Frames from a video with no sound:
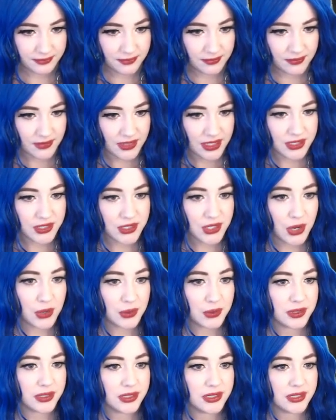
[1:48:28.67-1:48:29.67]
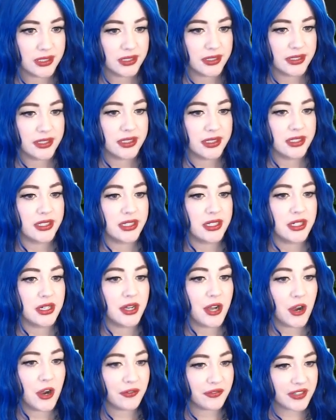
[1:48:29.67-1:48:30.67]
So,
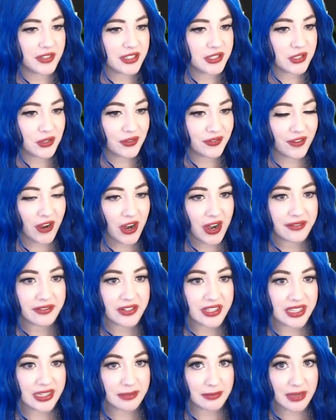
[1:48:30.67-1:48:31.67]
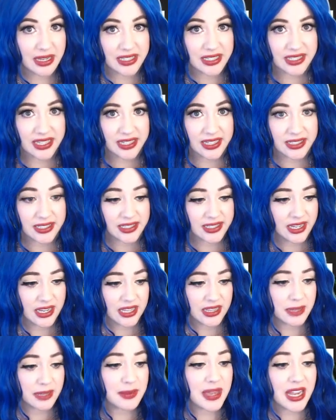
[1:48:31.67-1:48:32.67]
hopefully so far everything makes sense.
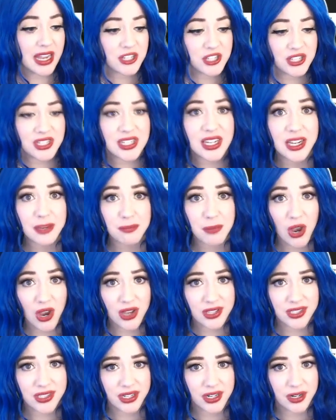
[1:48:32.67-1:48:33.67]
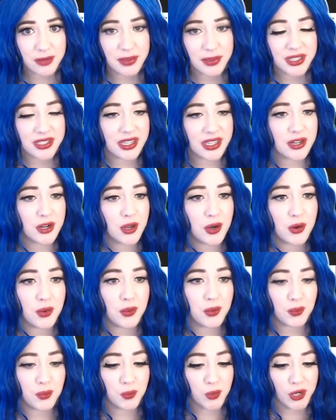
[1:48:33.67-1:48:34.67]
Let me actually take a pause here because I know
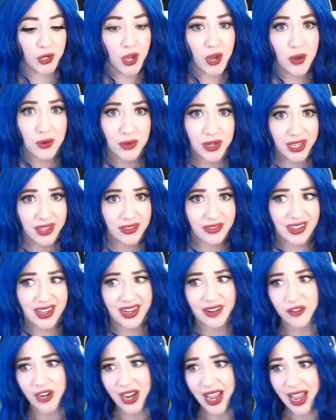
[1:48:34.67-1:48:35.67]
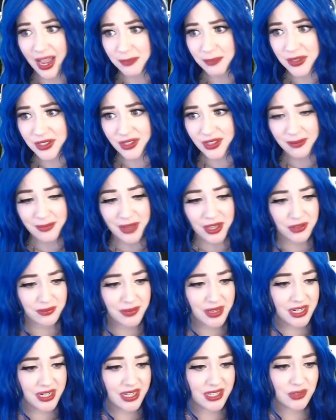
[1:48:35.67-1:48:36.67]
we're coding. That never happens on Math
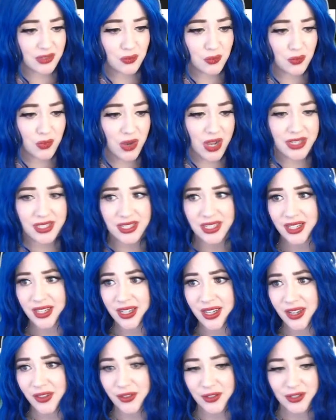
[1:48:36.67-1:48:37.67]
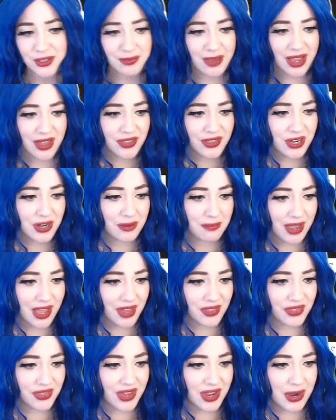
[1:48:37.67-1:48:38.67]
Mondays. What? There's math here, math
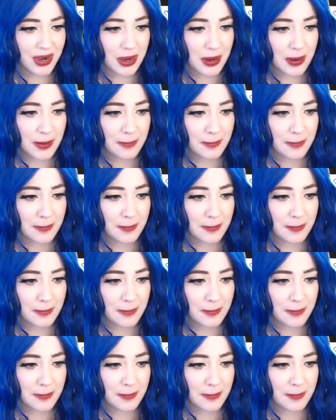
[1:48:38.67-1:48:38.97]
there.